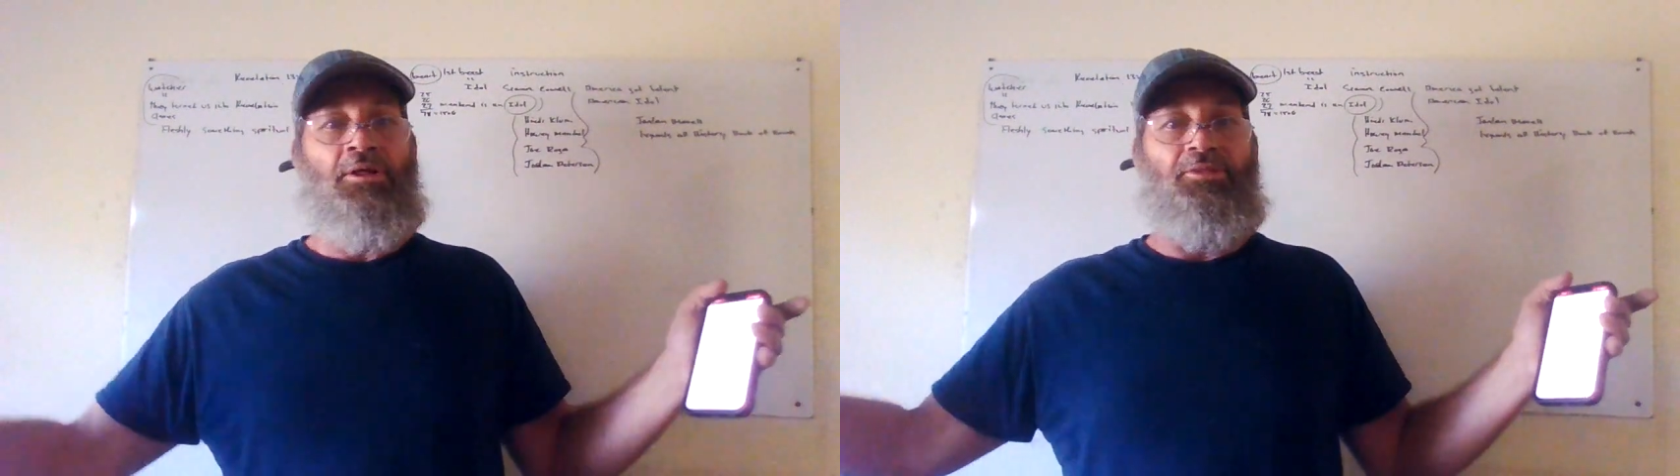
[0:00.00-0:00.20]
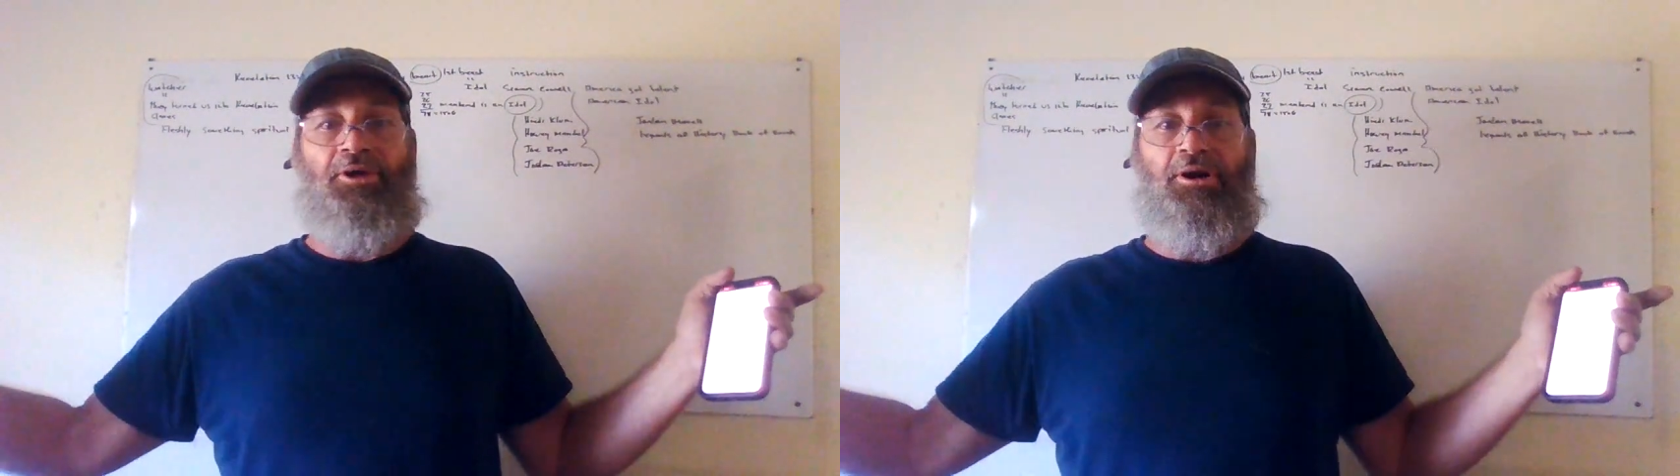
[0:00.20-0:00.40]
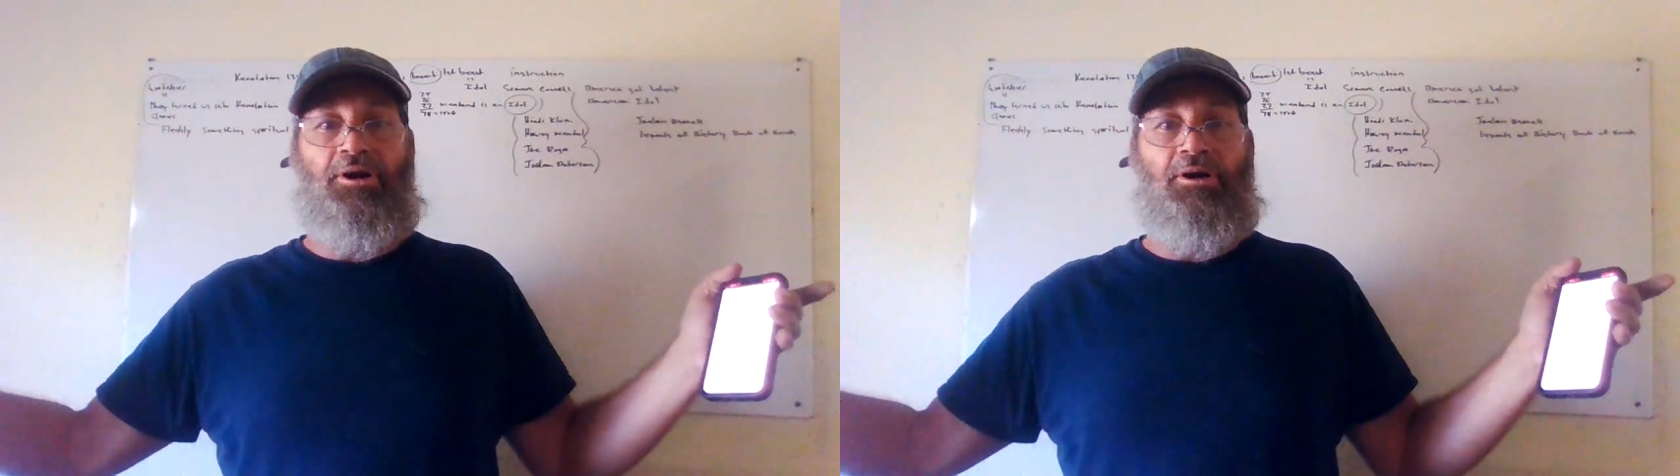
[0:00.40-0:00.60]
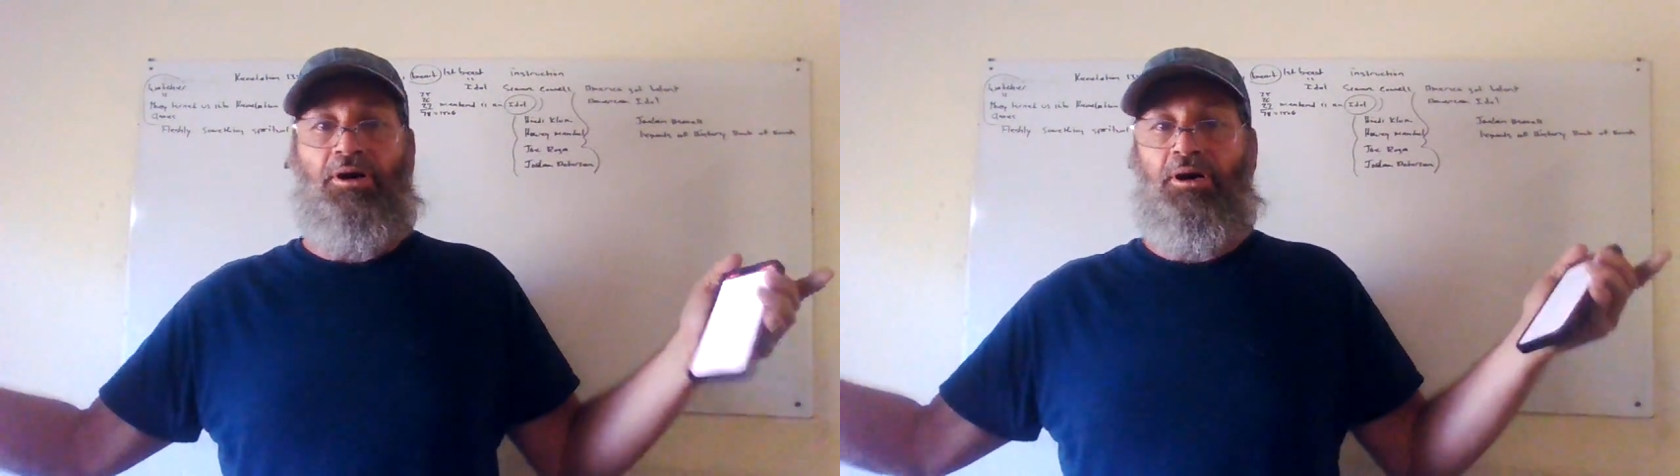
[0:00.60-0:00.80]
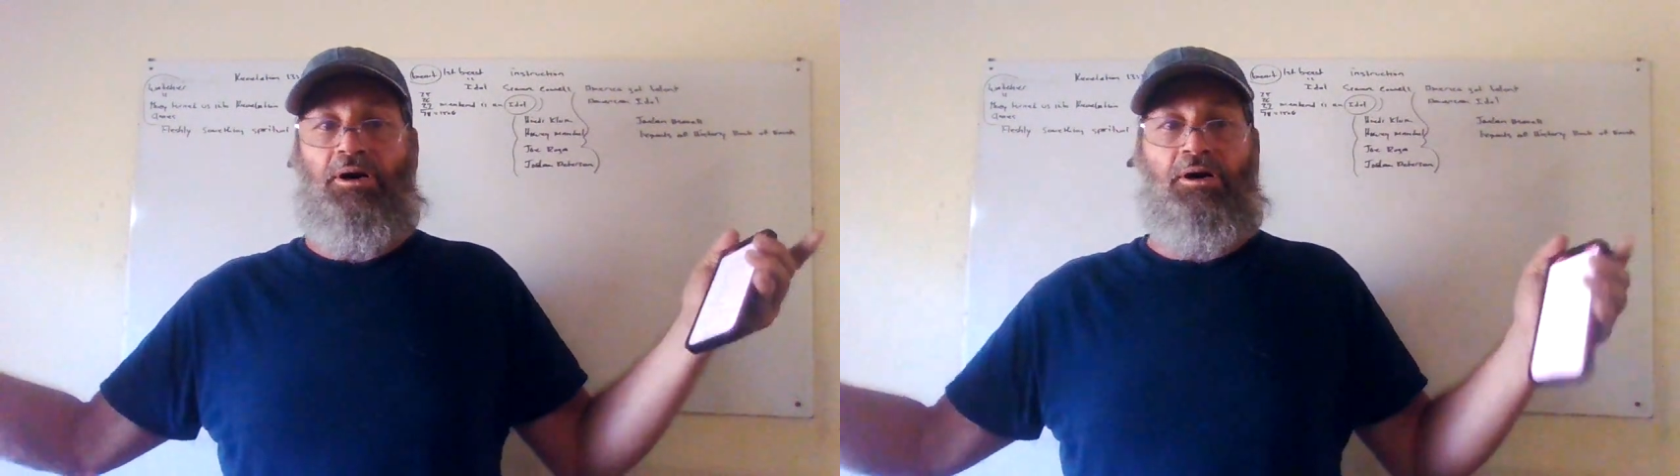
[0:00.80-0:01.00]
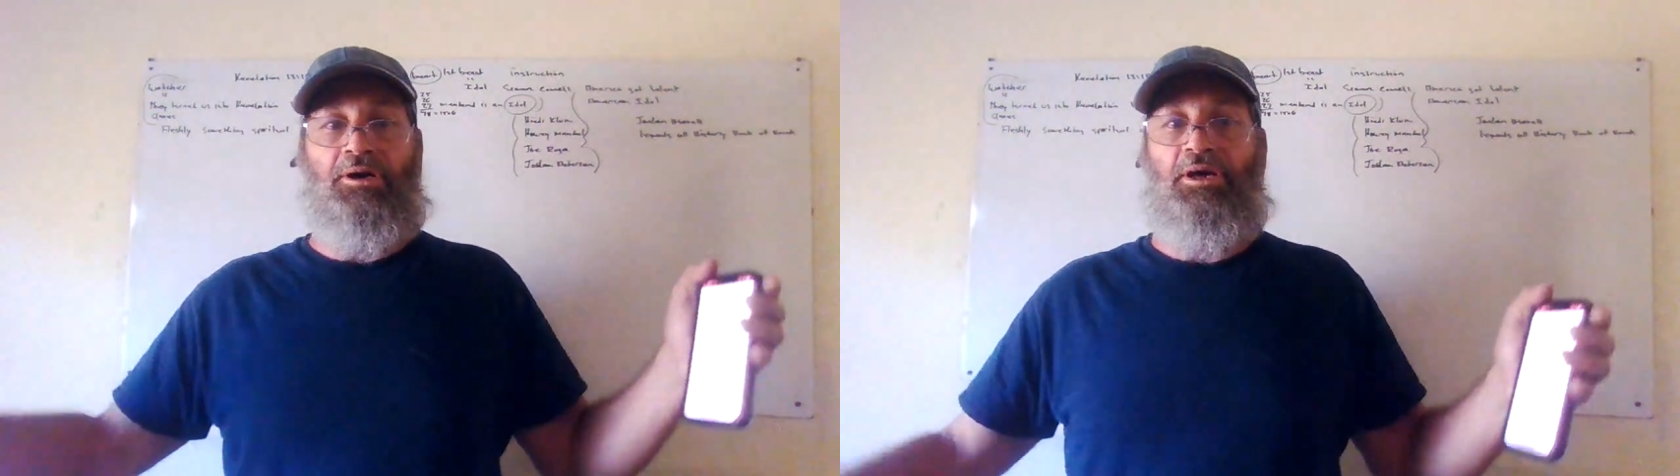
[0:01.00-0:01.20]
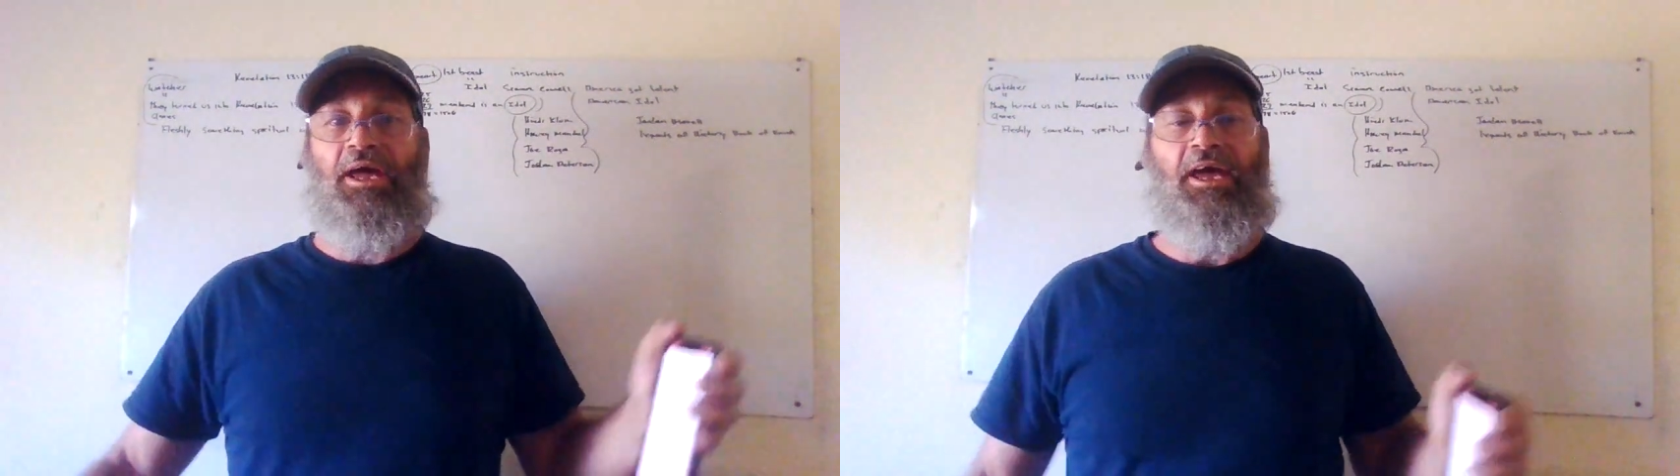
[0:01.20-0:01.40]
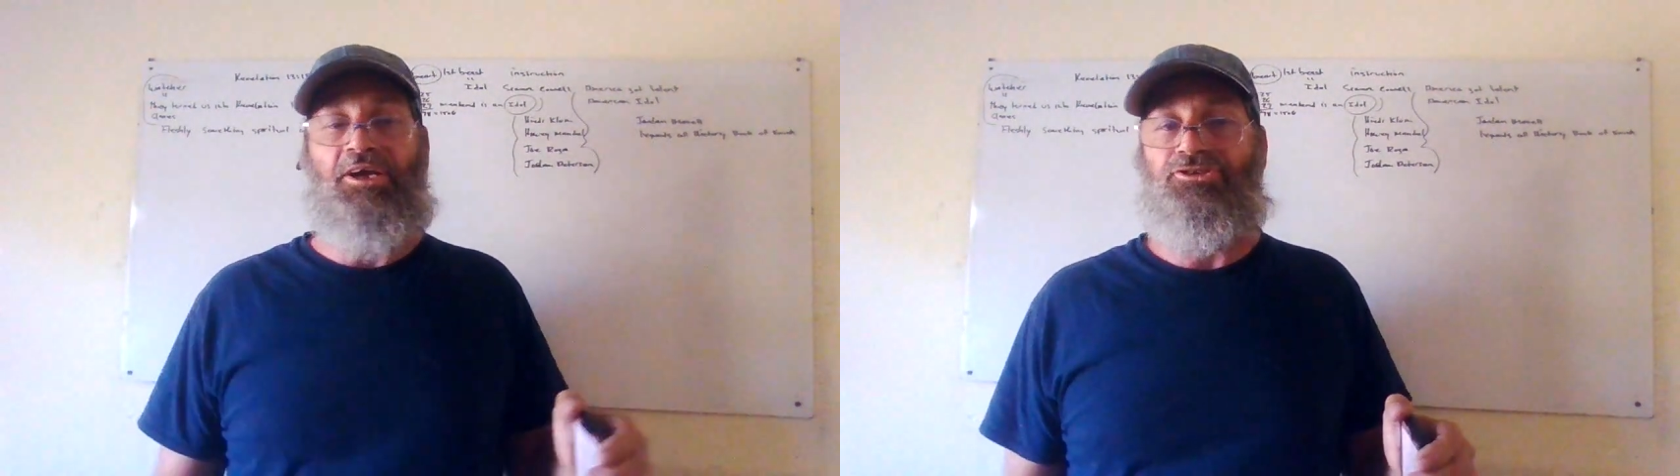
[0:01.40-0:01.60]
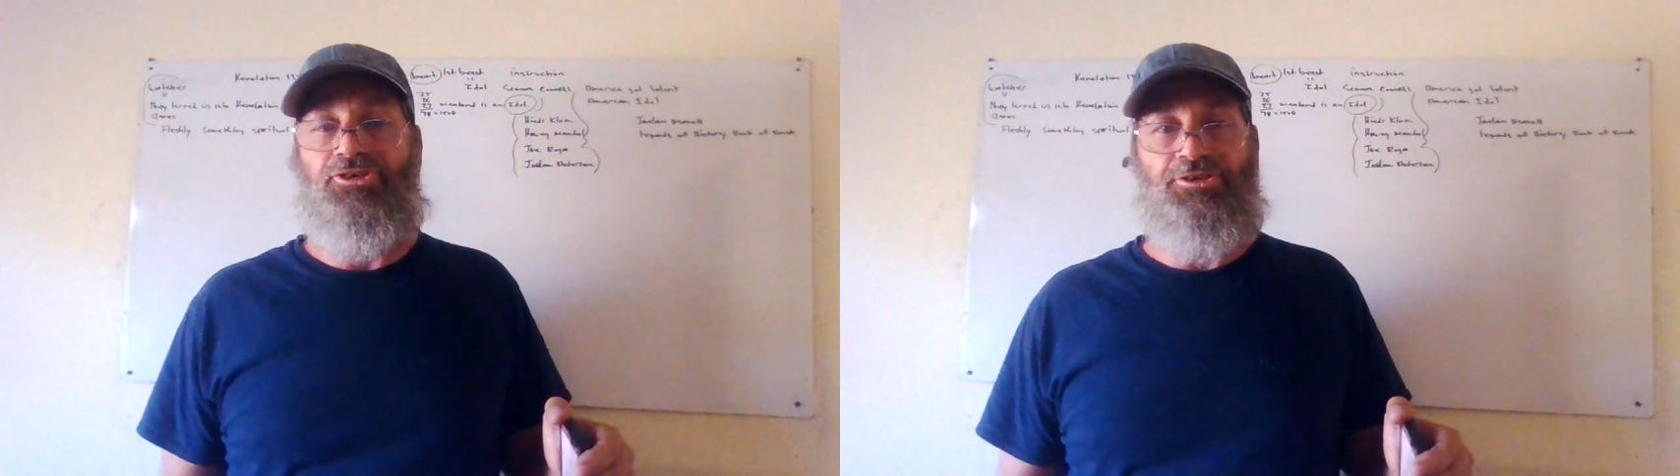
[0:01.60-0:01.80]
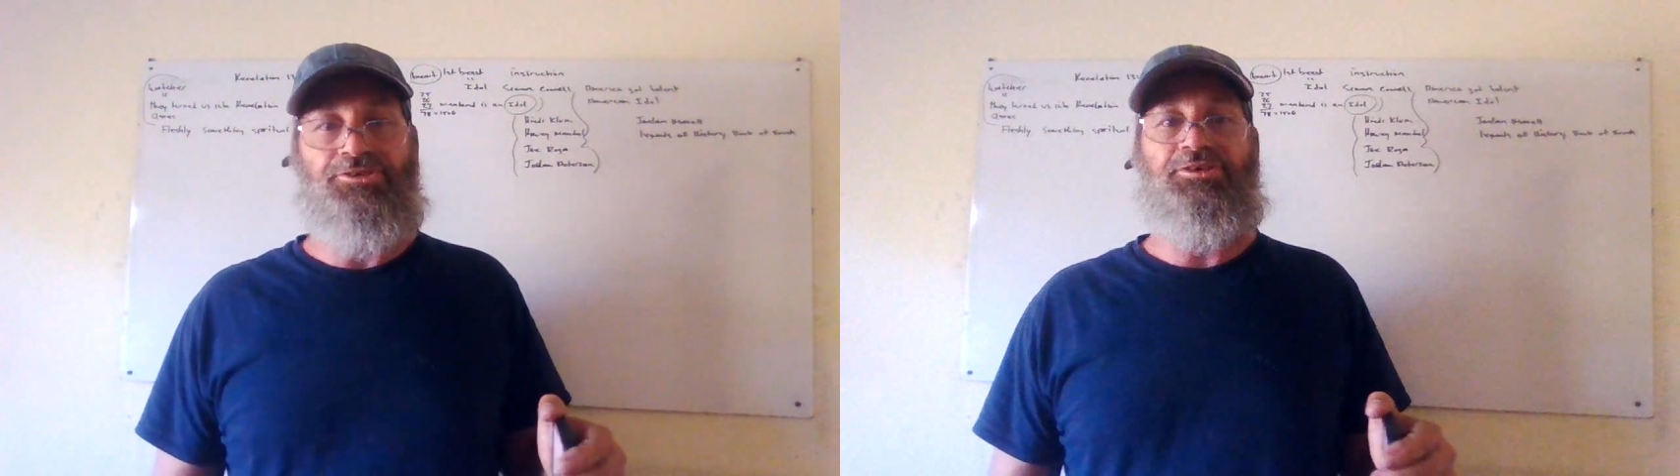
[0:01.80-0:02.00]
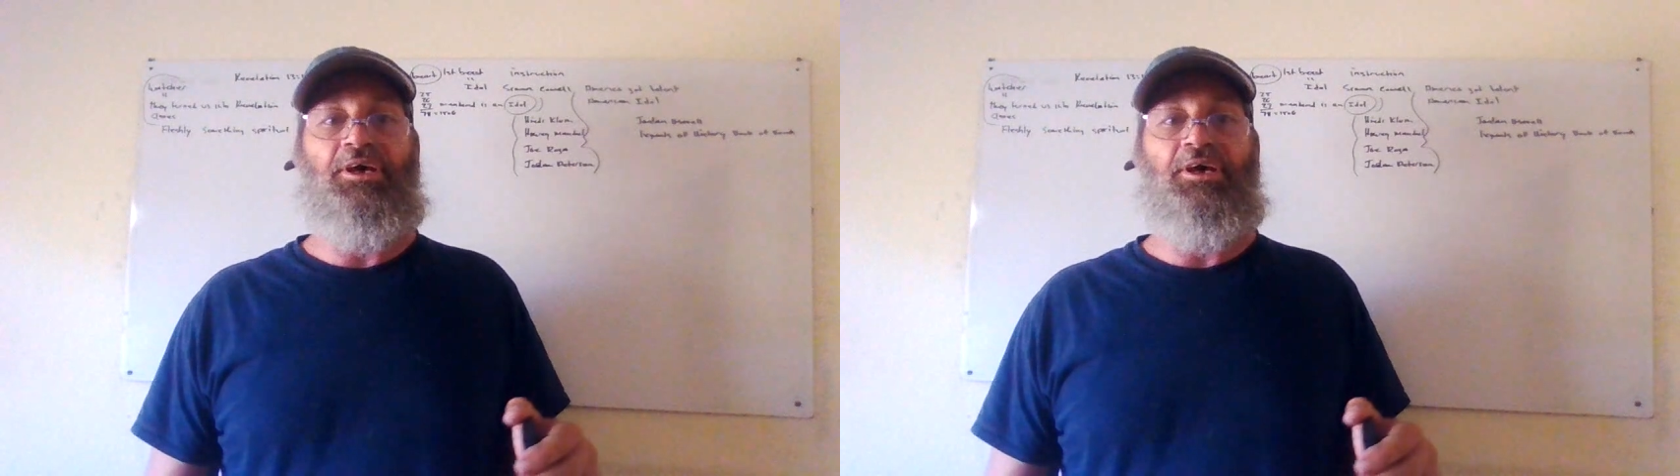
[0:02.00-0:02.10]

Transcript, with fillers: their uh, agents,